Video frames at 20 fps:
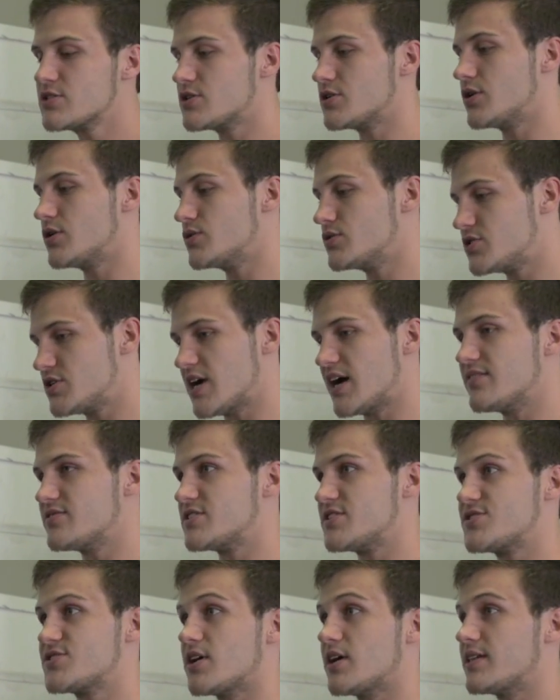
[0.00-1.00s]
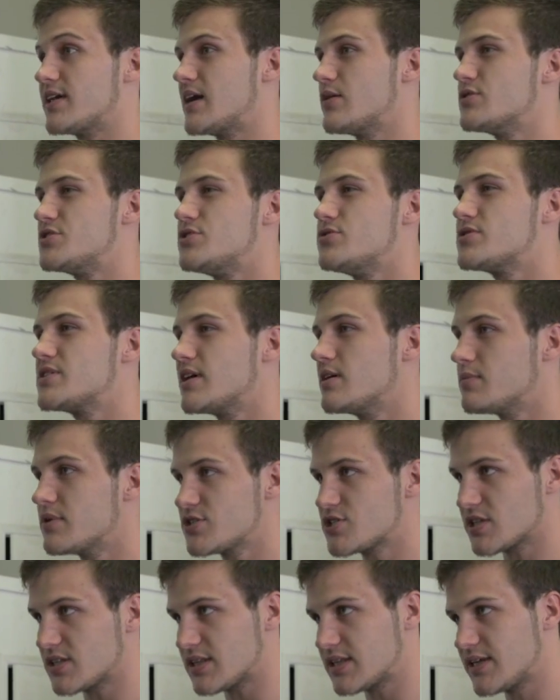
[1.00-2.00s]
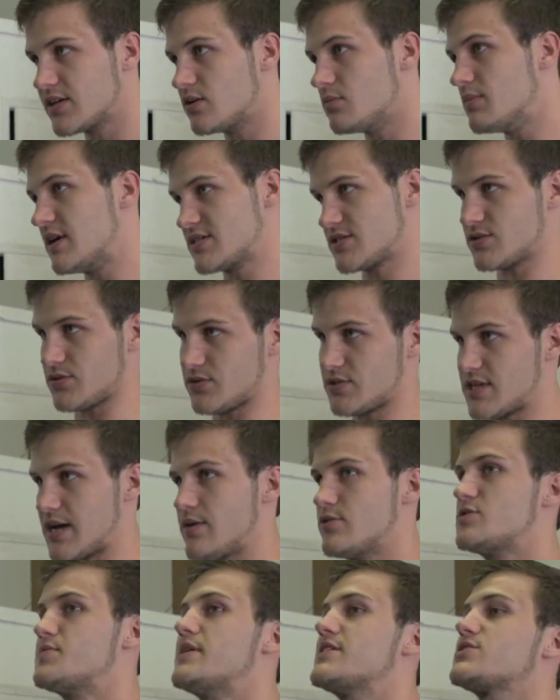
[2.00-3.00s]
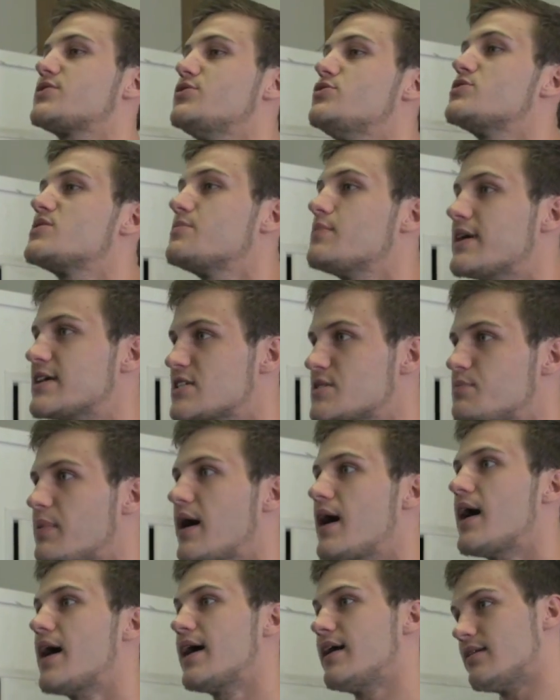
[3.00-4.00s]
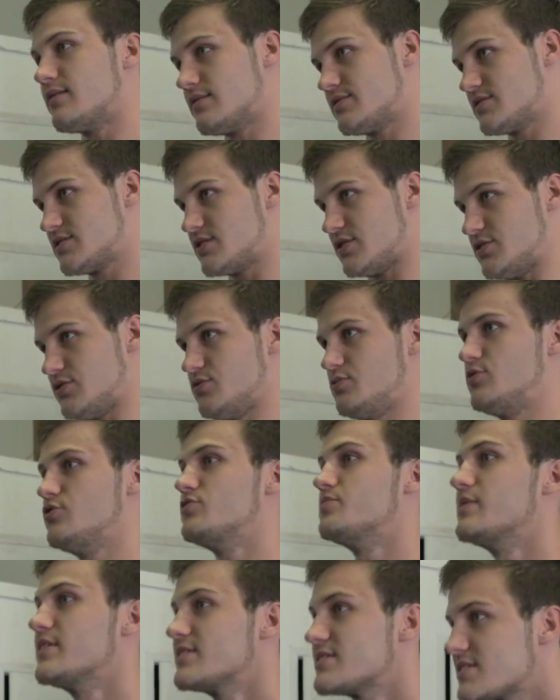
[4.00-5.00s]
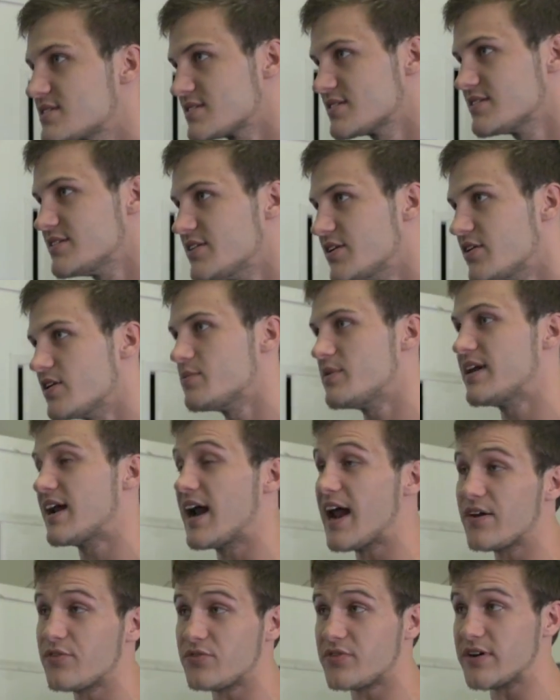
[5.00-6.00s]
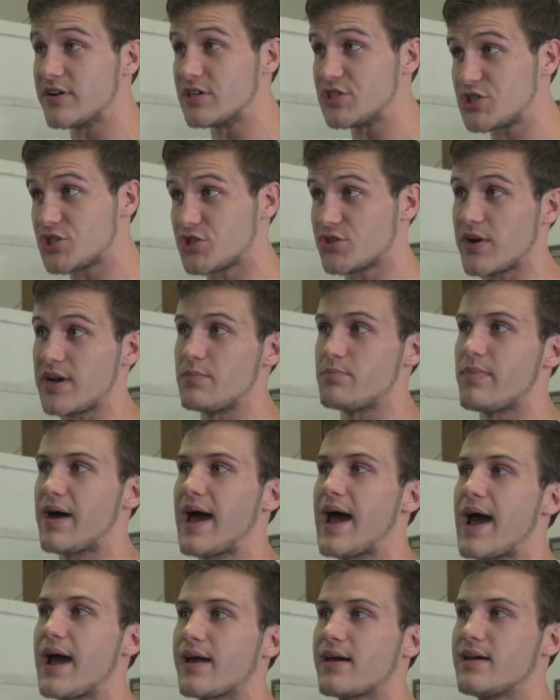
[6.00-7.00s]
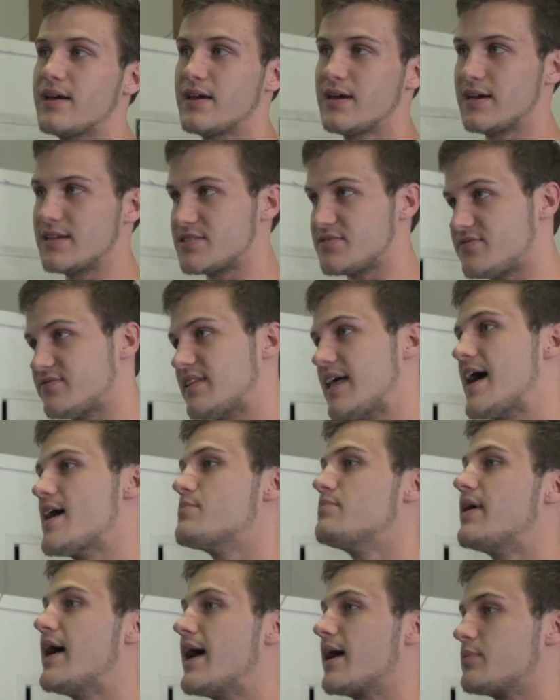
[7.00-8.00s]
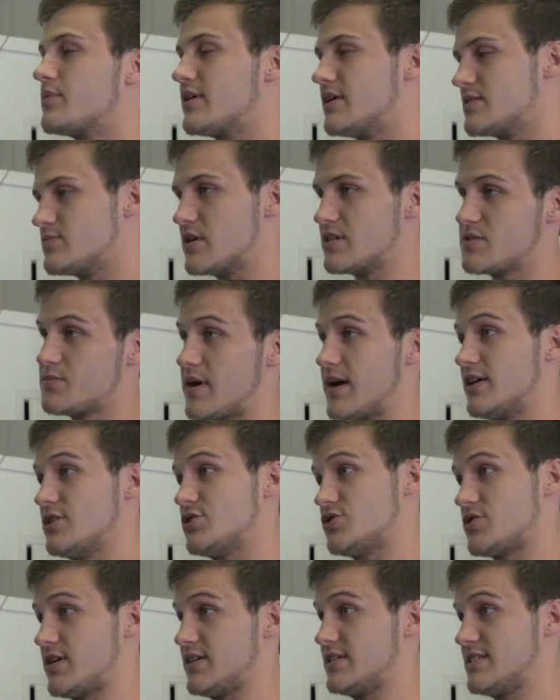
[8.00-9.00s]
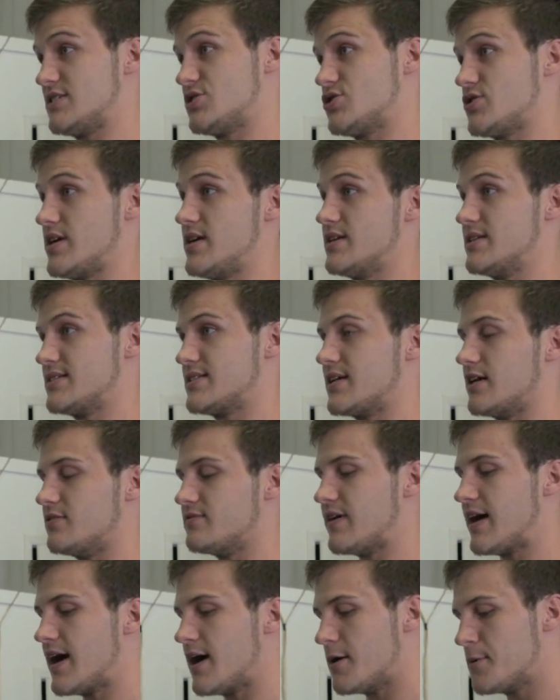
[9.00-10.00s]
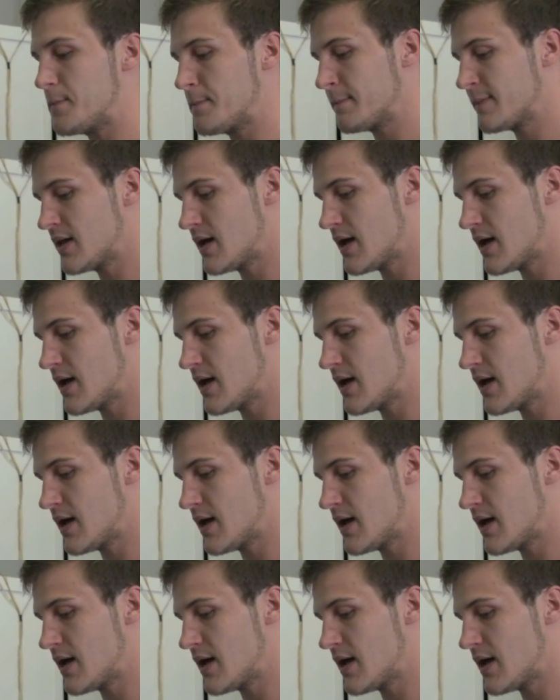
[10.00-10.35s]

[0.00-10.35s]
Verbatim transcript: So she obviously saw that I was using a bunch of little muscles. I was basically using my spine to do movements. You know right. what I mean? I have a very straight back. It's flat back because my spine is trying to straighten itself out.